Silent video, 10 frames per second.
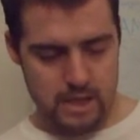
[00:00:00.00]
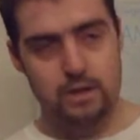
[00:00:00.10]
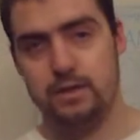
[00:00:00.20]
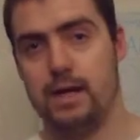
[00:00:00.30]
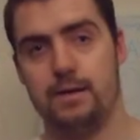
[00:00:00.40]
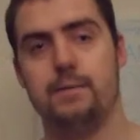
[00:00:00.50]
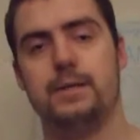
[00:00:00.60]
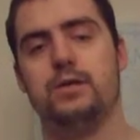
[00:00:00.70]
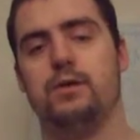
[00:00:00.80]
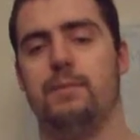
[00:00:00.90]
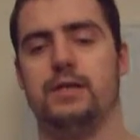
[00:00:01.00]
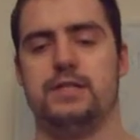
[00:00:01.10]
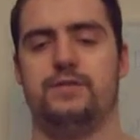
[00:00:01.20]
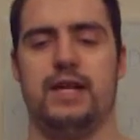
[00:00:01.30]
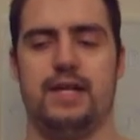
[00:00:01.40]
So yeah, I'm going to be doing a bunch of
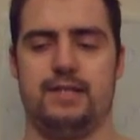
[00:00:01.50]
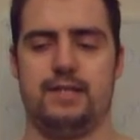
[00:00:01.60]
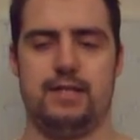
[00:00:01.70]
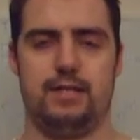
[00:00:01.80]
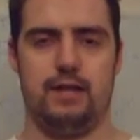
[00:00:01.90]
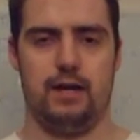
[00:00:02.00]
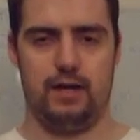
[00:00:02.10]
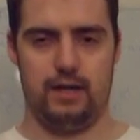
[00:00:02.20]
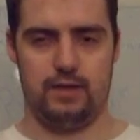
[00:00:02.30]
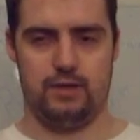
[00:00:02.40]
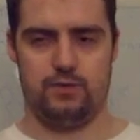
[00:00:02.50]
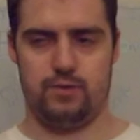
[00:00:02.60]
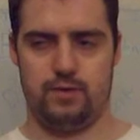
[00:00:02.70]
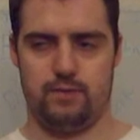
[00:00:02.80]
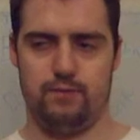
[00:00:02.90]
testing, just sort
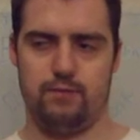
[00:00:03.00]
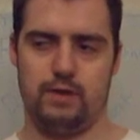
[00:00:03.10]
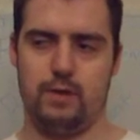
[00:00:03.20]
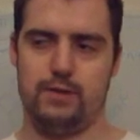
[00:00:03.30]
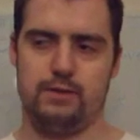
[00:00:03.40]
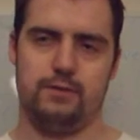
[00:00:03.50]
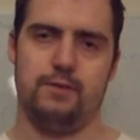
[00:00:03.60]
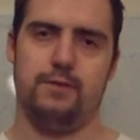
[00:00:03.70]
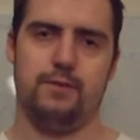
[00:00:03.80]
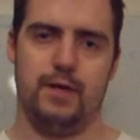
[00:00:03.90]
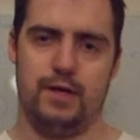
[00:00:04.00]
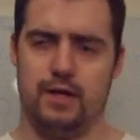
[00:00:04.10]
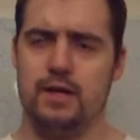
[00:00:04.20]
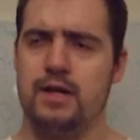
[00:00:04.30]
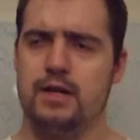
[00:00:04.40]
of going through
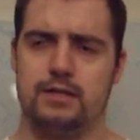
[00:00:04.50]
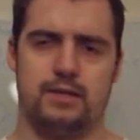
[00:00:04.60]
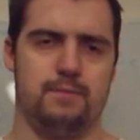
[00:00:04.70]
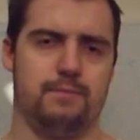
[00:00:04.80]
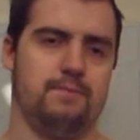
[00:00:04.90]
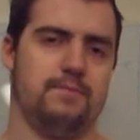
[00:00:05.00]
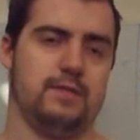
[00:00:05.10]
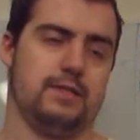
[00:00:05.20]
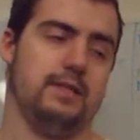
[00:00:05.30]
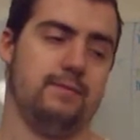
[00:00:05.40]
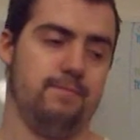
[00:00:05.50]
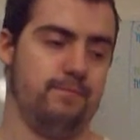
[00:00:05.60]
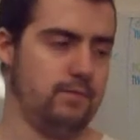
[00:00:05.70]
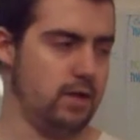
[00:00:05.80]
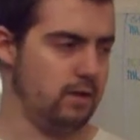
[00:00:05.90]
some
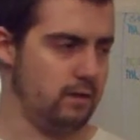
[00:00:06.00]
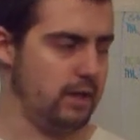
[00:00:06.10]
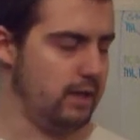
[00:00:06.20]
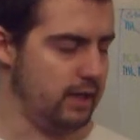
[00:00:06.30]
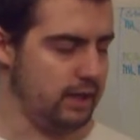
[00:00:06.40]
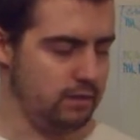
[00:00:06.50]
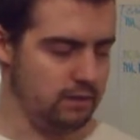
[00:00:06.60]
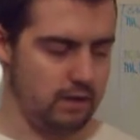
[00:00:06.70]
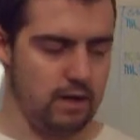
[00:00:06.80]
oh god, I can't talk.